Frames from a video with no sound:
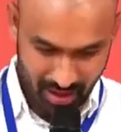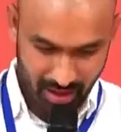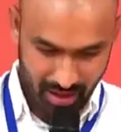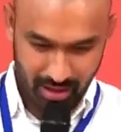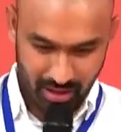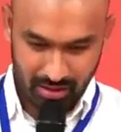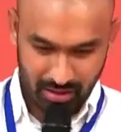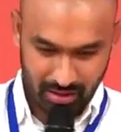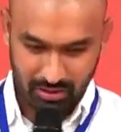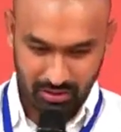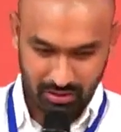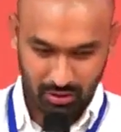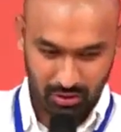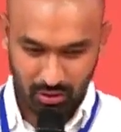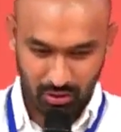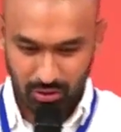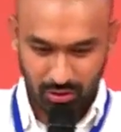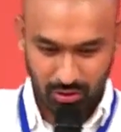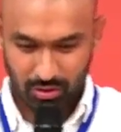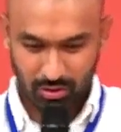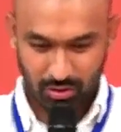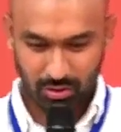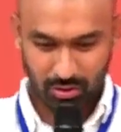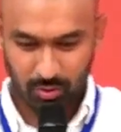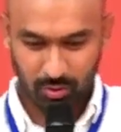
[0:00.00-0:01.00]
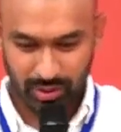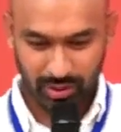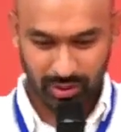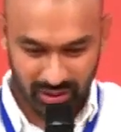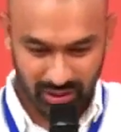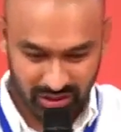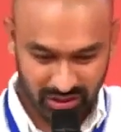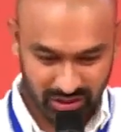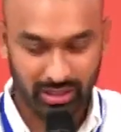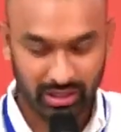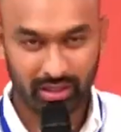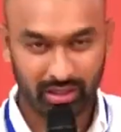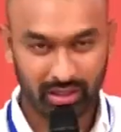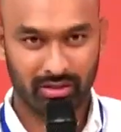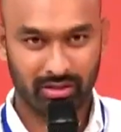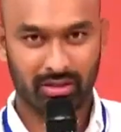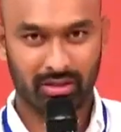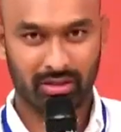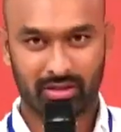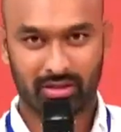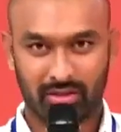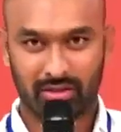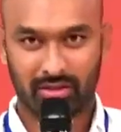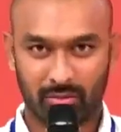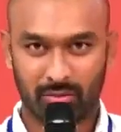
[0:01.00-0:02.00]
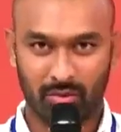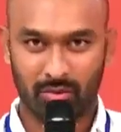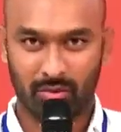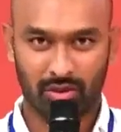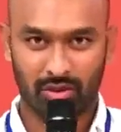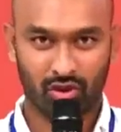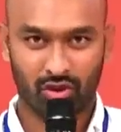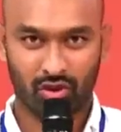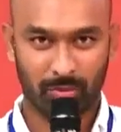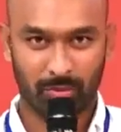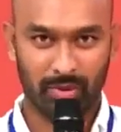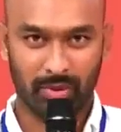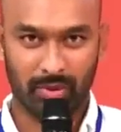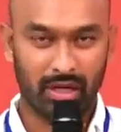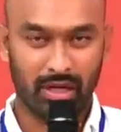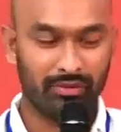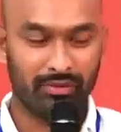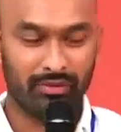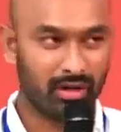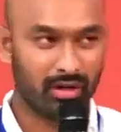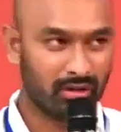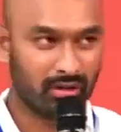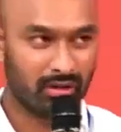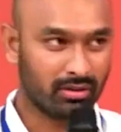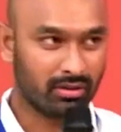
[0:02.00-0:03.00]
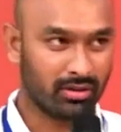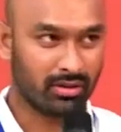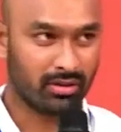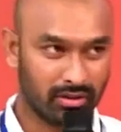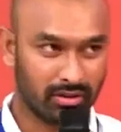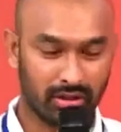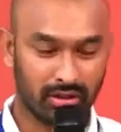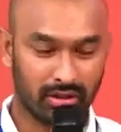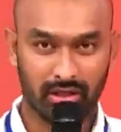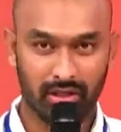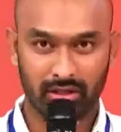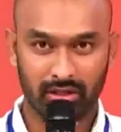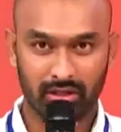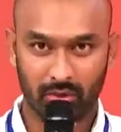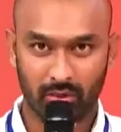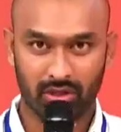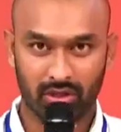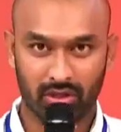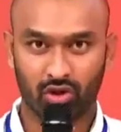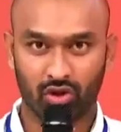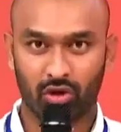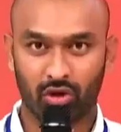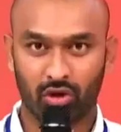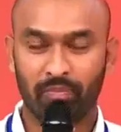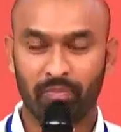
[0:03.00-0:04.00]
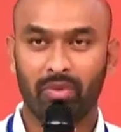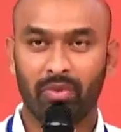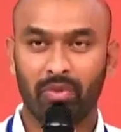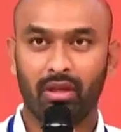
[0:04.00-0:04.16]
So when I started this workshop, 10 days workshop,